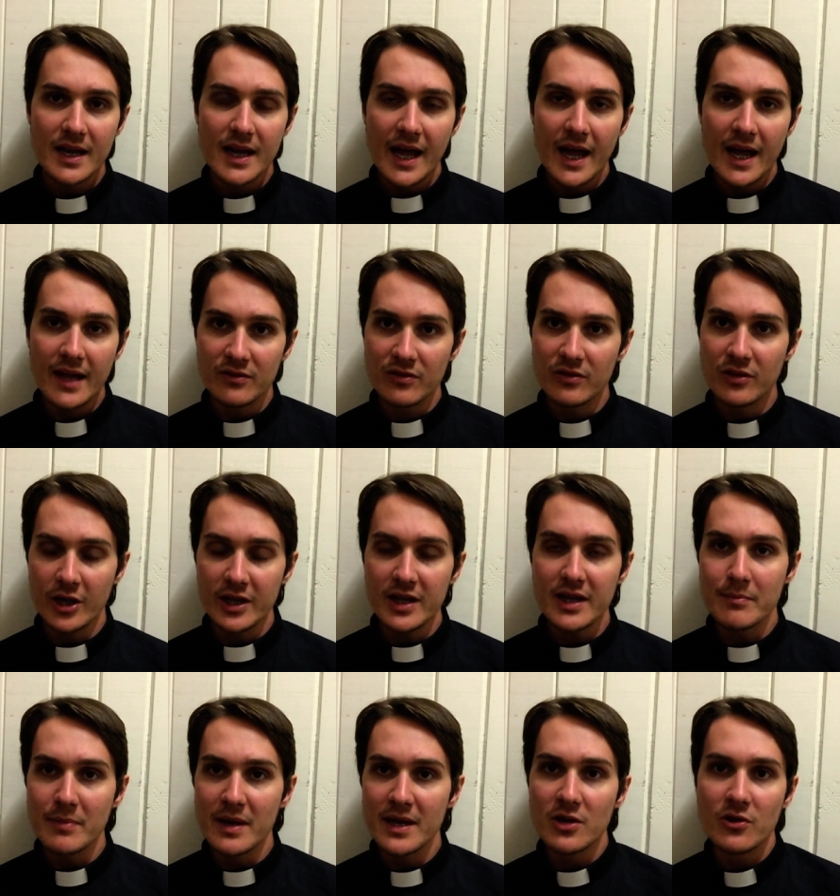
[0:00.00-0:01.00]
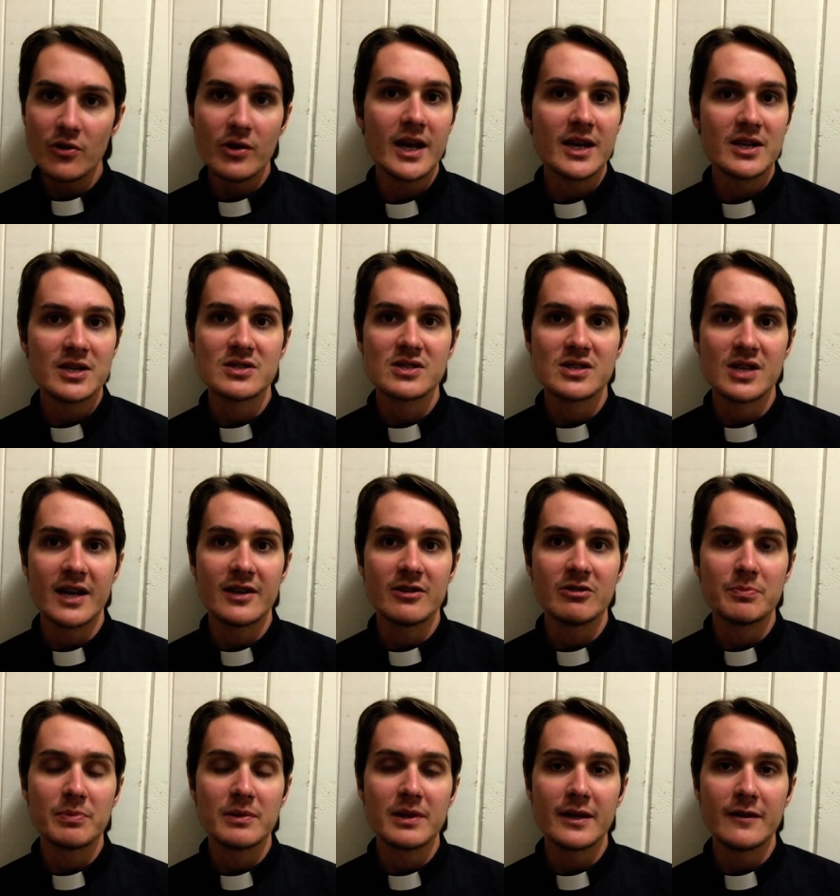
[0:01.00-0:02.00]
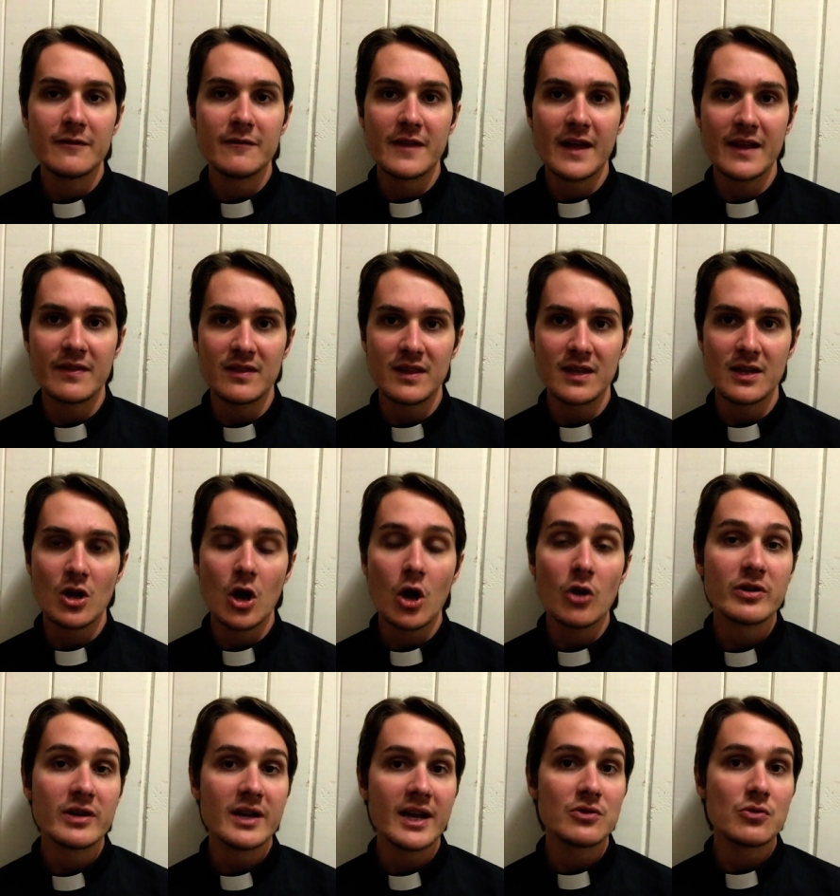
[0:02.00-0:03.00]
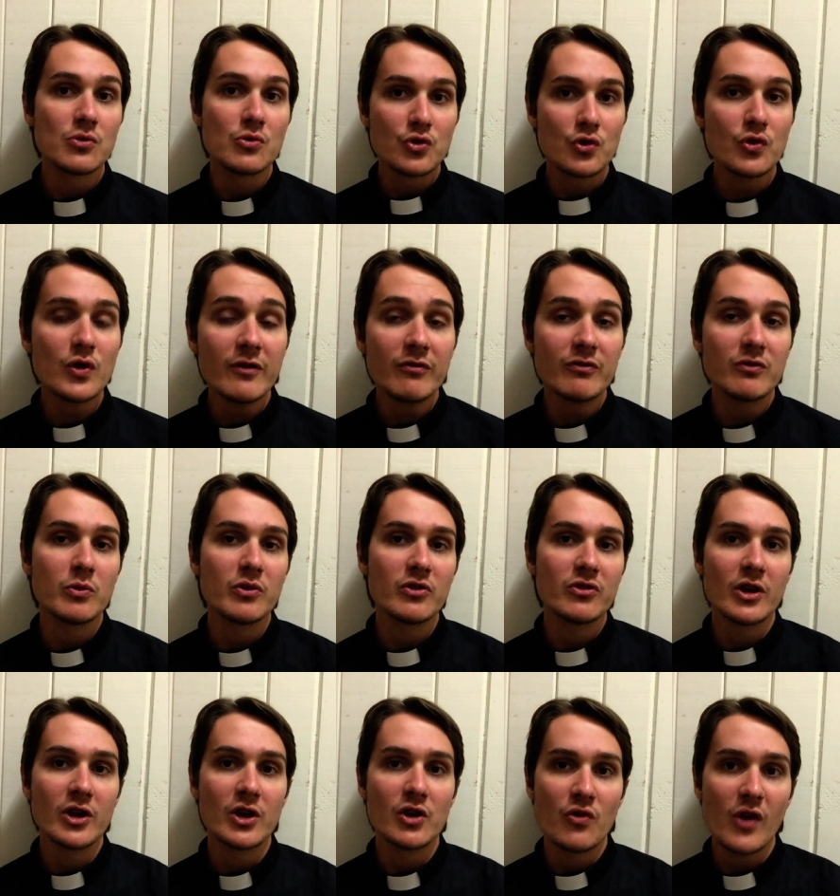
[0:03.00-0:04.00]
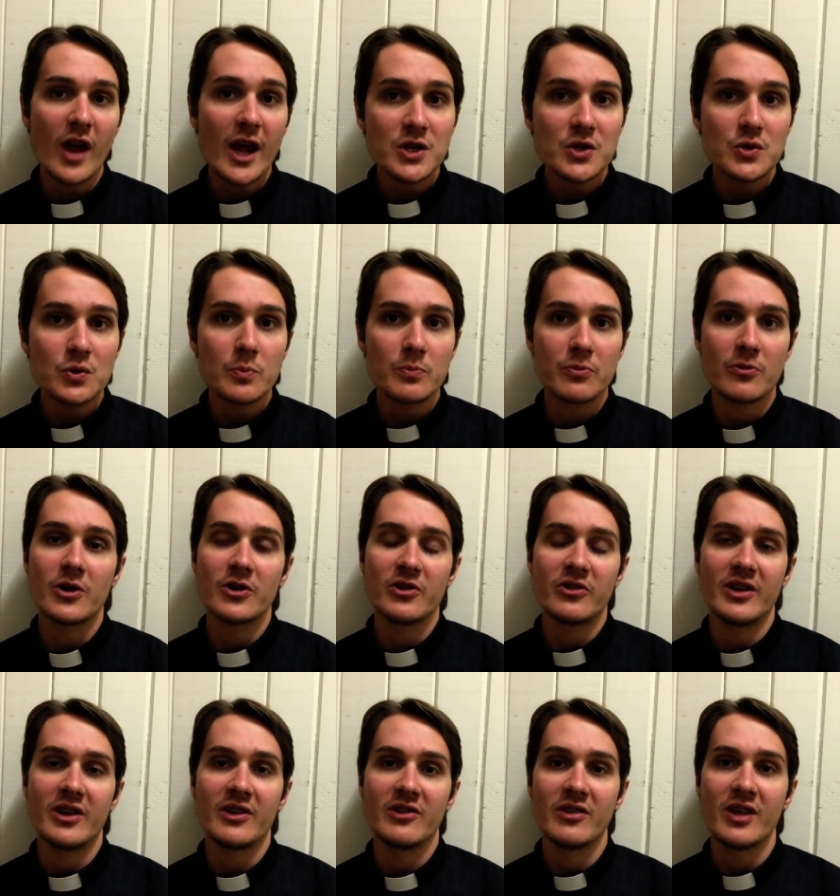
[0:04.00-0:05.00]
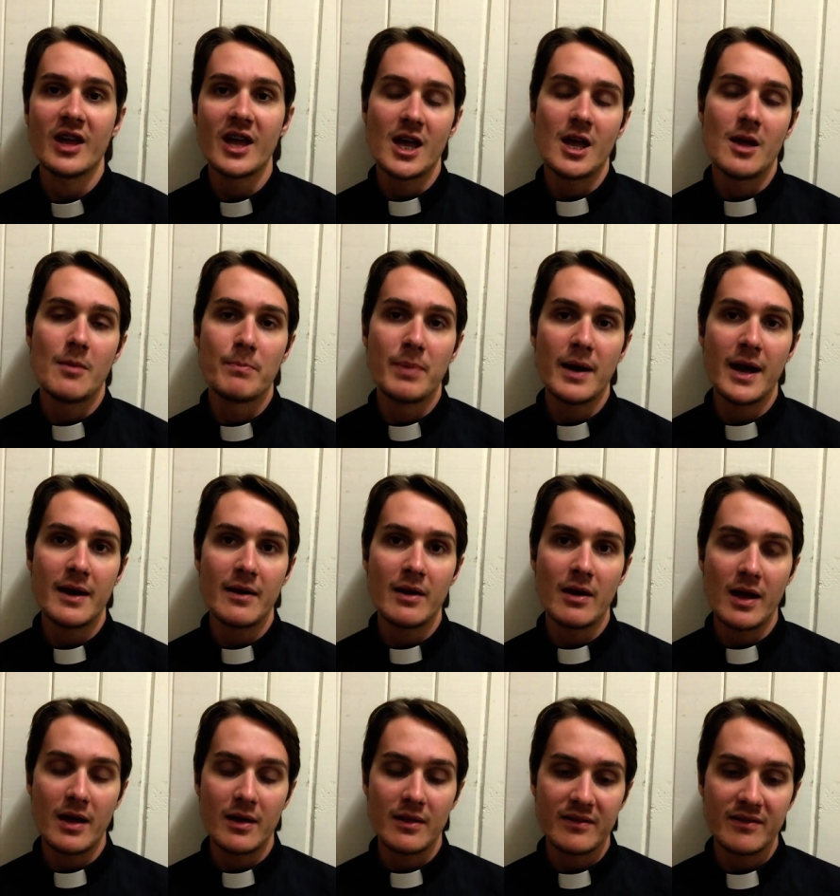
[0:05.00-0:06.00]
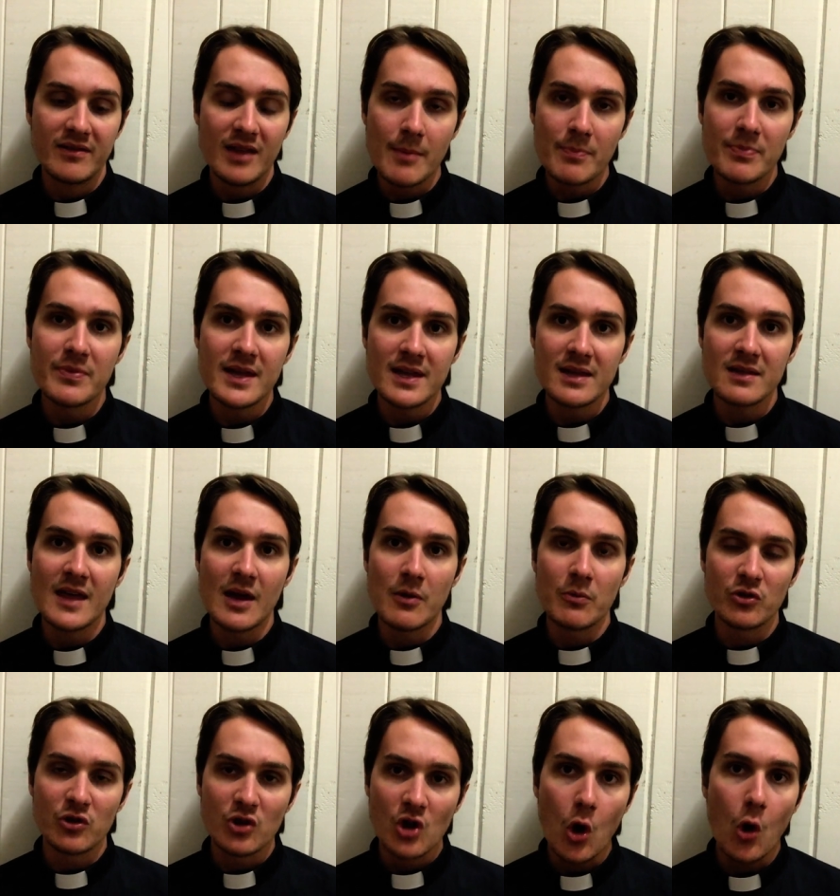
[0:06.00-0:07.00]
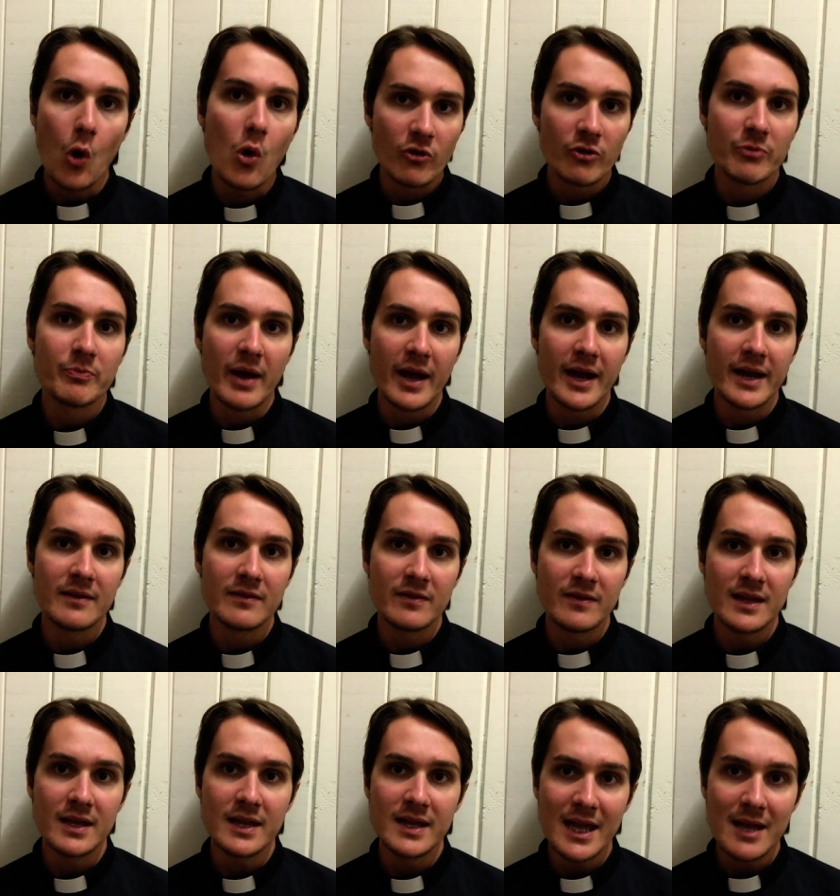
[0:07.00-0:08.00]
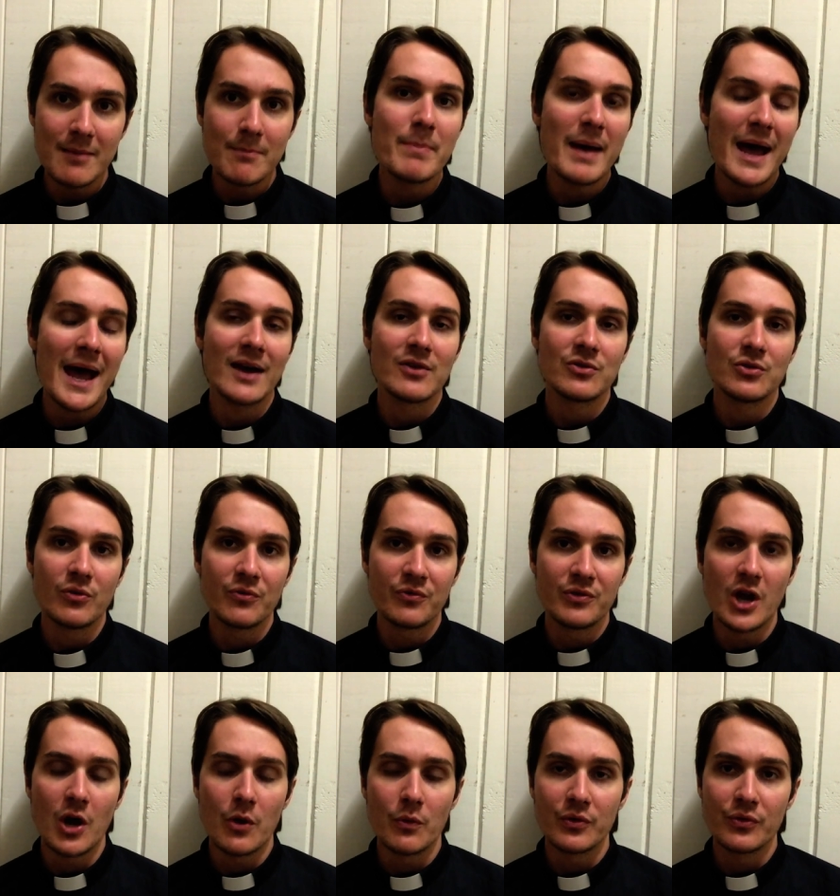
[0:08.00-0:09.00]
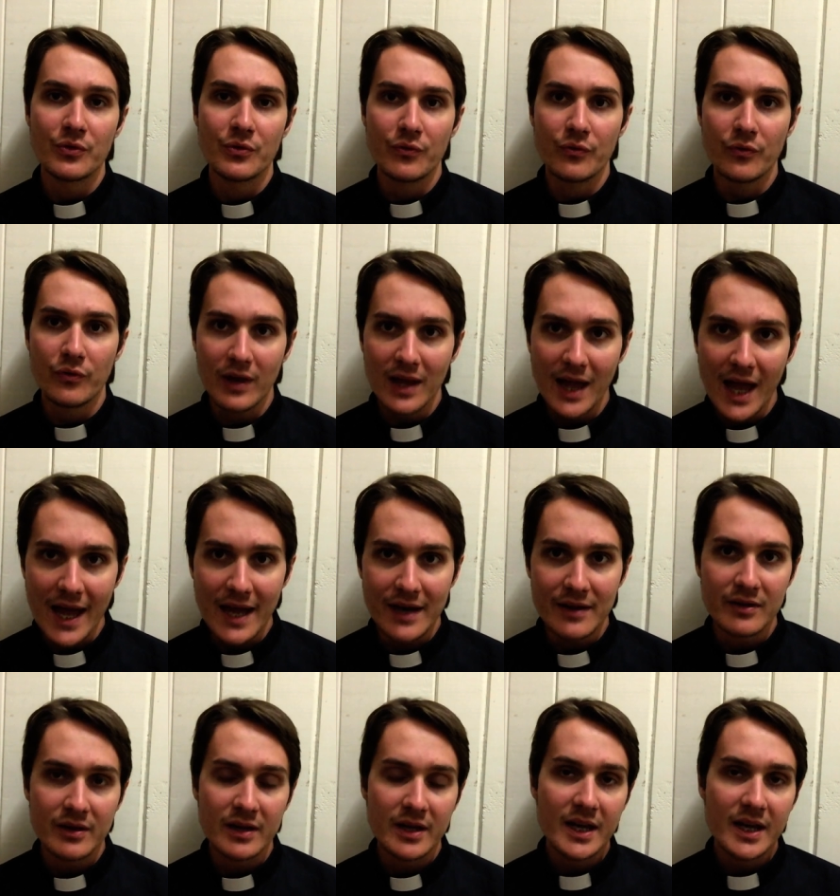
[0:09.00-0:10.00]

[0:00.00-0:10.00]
And so, yeah, many creation scientists believe that the continental drift was not a gradual process, but something that was caused by the impact of Noah's flood.